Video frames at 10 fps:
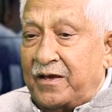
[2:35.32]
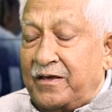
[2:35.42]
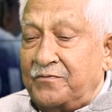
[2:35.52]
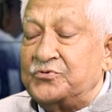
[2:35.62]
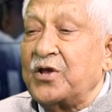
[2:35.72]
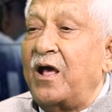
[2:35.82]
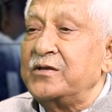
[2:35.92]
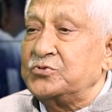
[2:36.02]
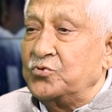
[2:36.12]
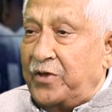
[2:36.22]
give
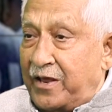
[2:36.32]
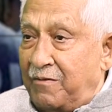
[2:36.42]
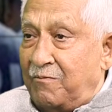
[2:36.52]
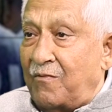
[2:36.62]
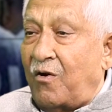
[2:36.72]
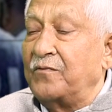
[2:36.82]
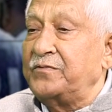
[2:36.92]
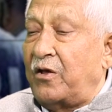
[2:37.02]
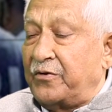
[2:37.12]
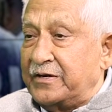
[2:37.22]
charge to him of
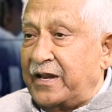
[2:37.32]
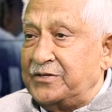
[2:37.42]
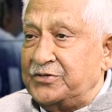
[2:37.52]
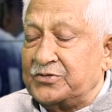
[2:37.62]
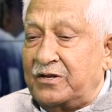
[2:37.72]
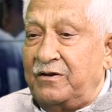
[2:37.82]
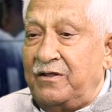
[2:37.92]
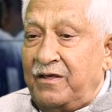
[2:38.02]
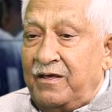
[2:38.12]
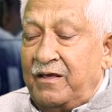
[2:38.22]
the organization,
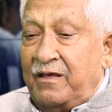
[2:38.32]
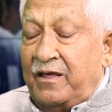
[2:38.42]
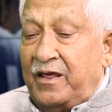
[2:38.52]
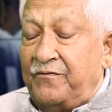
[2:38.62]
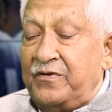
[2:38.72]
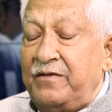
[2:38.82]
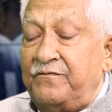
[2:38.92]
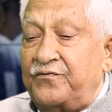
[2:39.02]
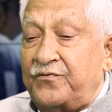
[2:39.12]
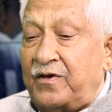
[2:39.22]
even
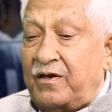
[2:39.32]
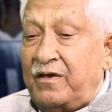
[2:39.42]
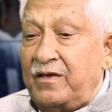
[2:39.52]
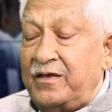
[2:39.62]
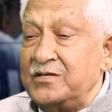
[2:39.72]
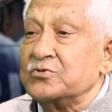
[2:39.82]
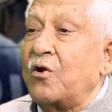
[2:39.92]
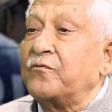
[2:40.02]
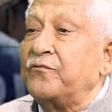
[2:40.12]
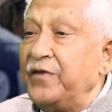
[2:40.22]
if he is
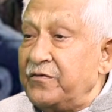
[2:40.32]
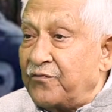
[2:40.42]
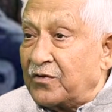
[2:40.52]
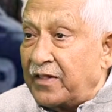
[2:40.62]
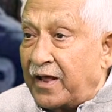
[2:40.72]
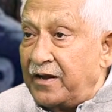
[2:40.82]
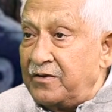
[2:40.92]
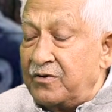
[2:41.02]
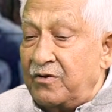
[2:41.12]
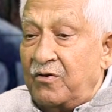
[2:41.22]
not fit for
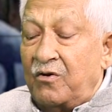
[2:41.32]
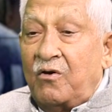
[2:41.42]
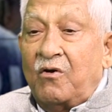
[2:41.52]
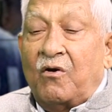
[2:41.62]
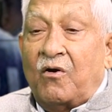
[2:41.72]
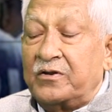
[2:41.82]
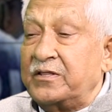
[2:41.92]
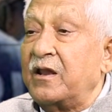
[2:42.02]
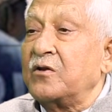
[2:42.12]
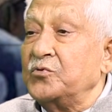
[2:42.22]
that, or
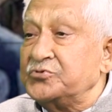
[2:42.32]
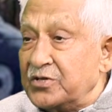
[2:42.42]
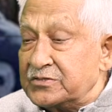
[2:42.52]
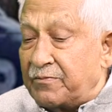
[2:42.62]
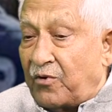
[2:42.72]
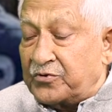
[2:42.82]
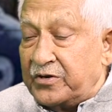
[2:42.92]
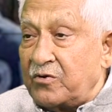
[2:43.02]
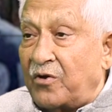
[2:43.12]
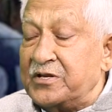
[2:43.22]
there are questions about
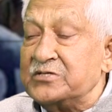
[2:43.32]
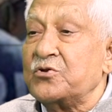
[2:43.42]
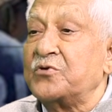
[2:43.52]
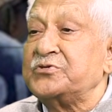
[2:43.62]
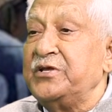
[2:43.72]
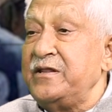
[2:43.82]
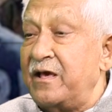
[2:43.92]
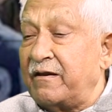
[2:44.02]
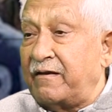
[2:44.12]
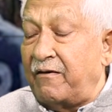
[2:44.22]
it, or he is not
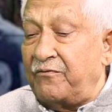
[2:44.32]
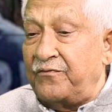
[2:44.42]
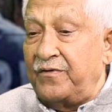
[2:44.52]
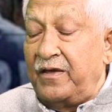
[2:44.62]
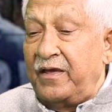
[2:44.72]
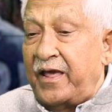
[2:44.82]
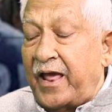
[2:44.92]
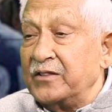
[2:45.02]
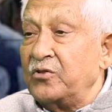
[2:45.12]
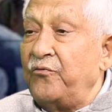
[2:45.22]
senior enough,
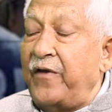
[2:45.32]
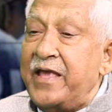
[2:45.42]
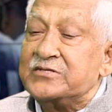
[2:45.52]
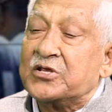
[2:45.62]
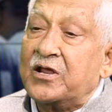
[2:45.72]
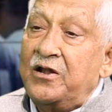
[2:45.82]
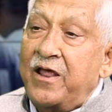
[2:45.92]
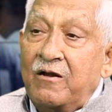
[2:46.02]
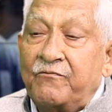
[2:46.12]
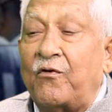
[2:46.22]
and the way is
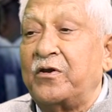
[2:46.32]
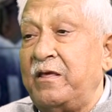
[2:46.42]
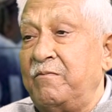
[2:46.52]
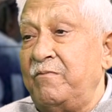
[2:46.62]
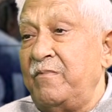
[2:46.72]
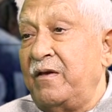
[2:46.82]
cleared for him,